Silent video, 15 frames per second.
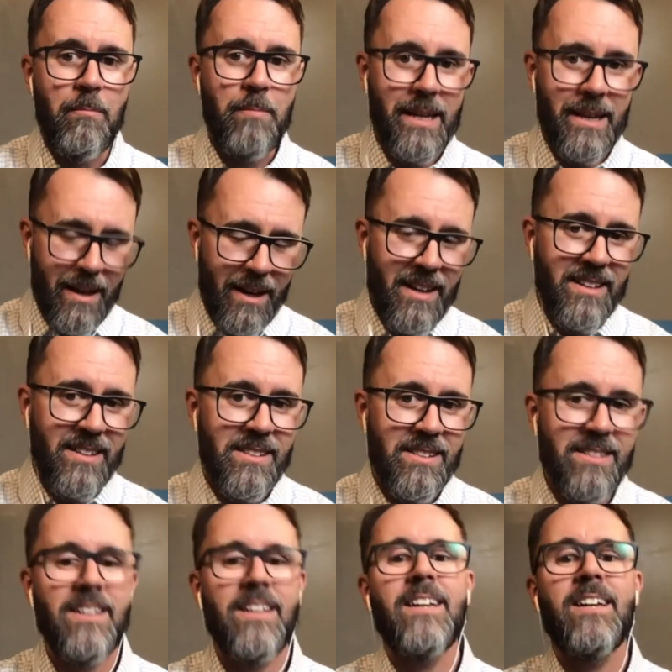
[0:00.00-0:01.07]

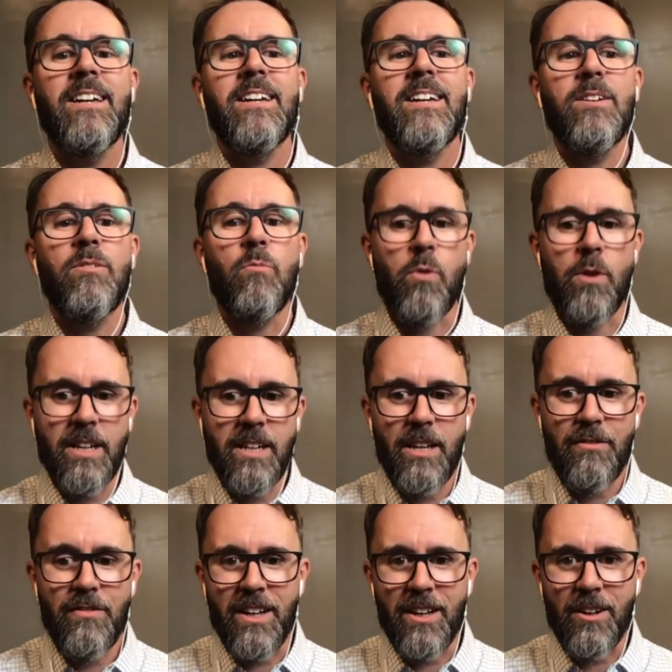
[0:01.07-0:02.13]
because working in
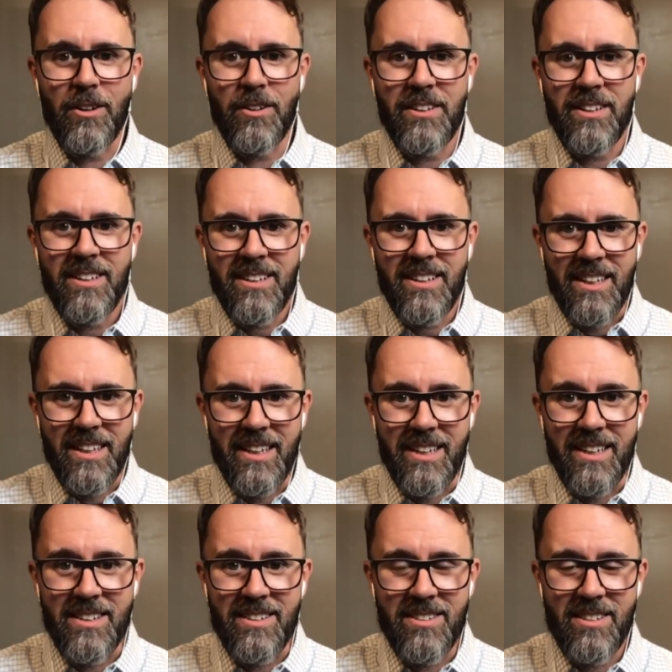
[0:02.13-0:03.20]
the field
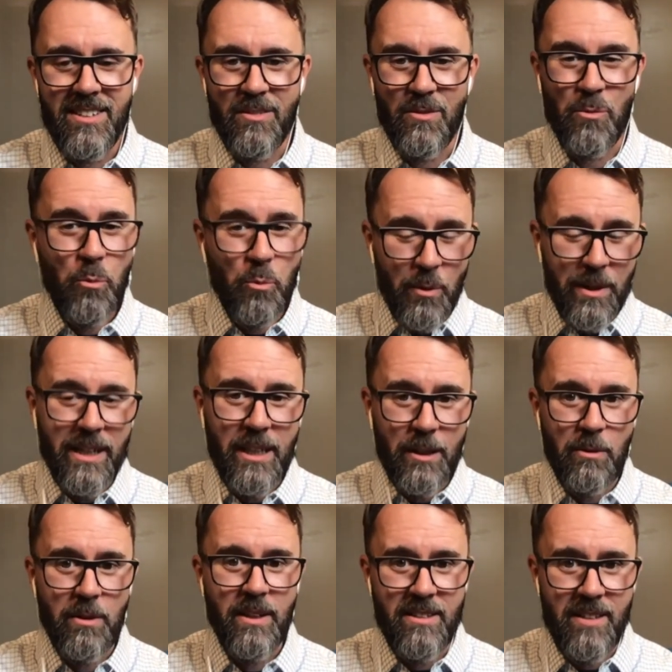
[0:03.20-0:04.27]
is really,
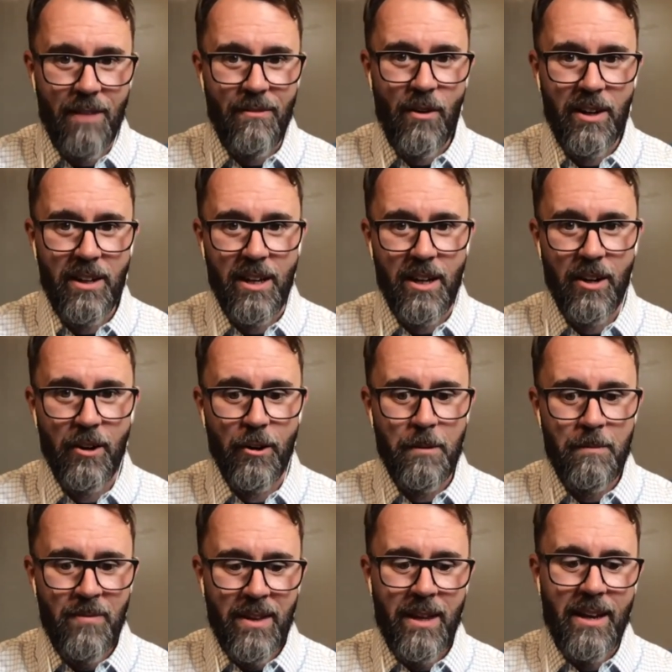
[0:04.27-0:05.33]
really tough on
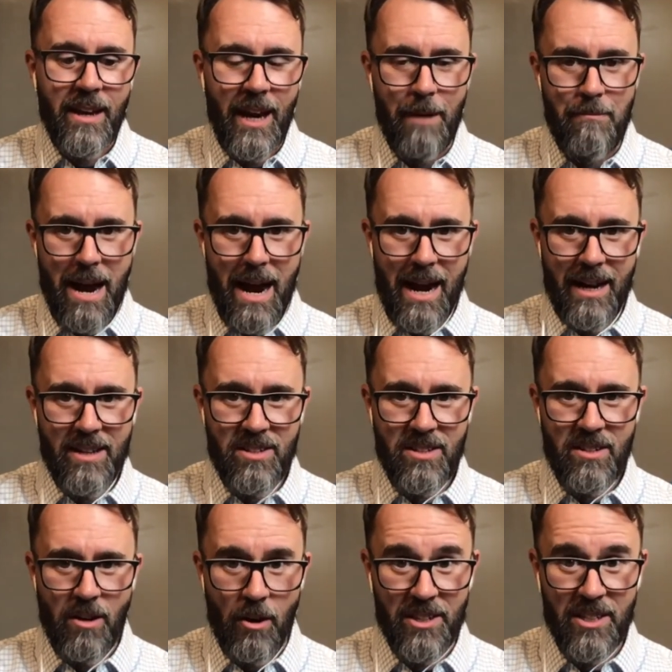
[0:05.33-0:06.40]
gear, and
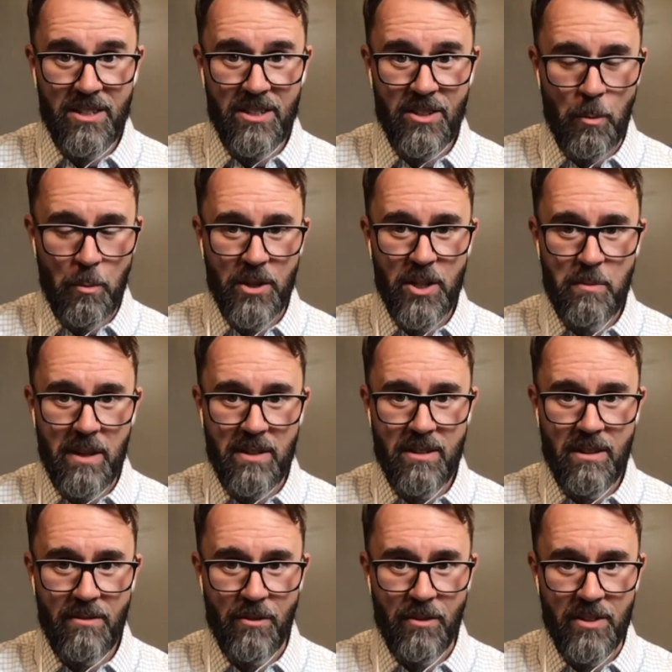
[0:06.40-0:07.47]
Macs are super
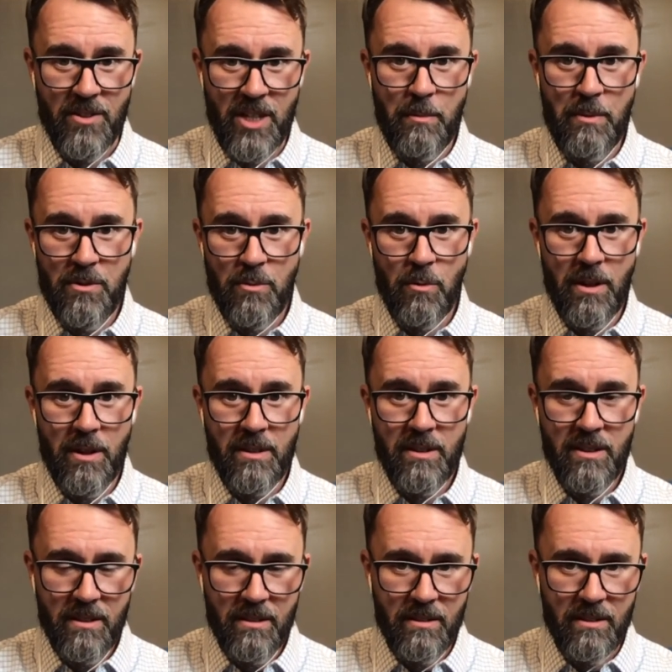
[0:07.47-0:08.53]
expensive. For the cheapest one,
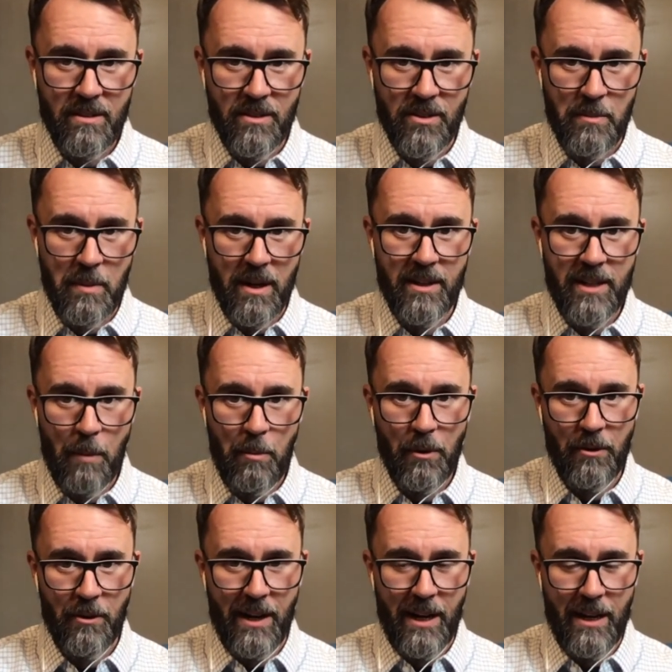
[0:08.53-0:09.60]
you're spending a couple
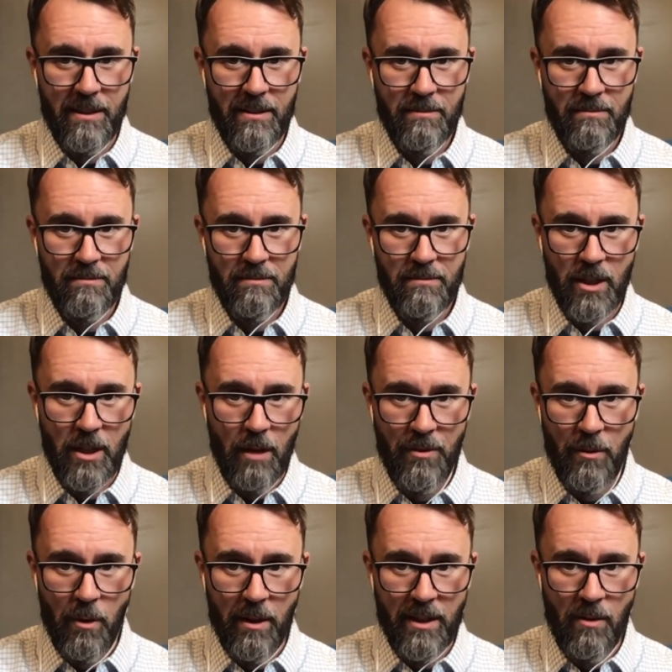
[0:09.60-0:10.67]
grand, you know, if
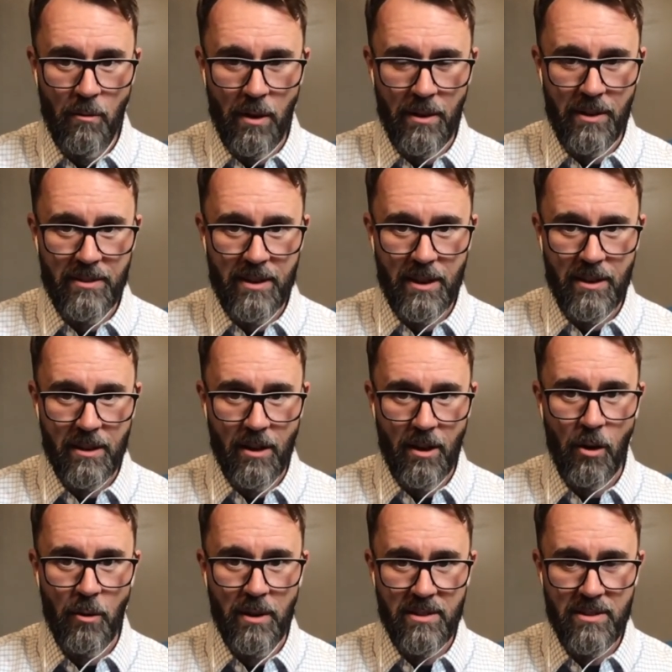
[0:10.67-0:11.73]
you want to get one that's got the
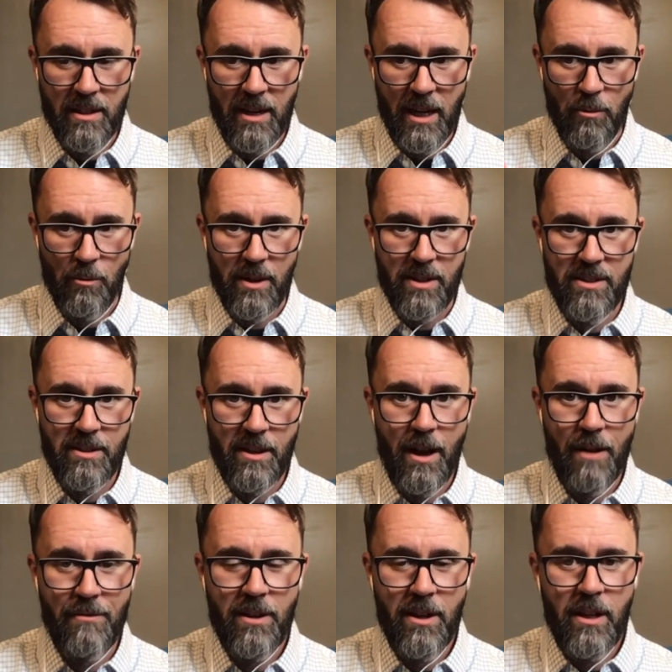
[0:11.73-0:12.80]
cojones to kind of run
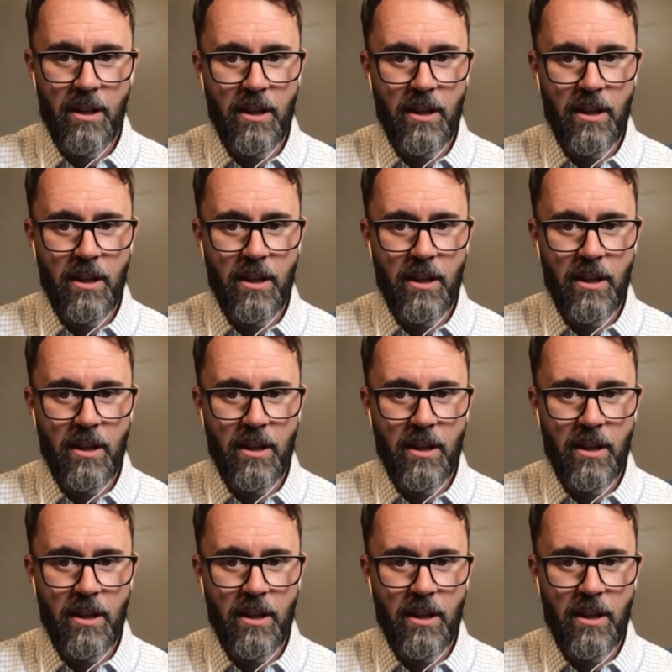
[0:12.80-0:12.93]
stuff.